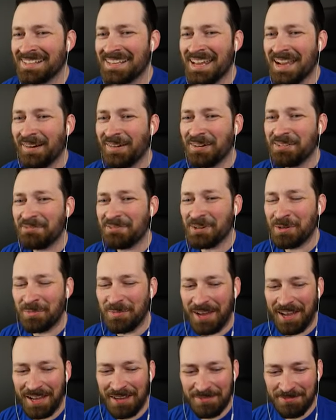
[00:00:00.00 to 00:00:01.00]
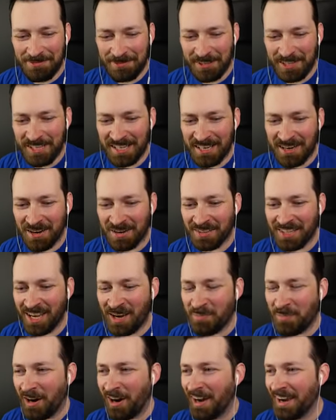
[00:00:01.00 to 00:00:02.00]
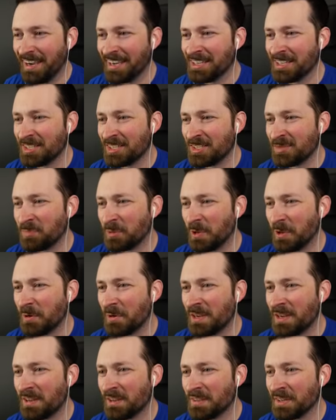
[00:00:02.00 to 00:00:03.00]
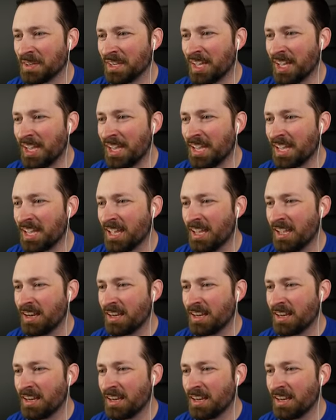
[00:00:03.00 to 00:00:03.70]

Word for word: Now I feel bad for eating all that pie and exploding on their cake.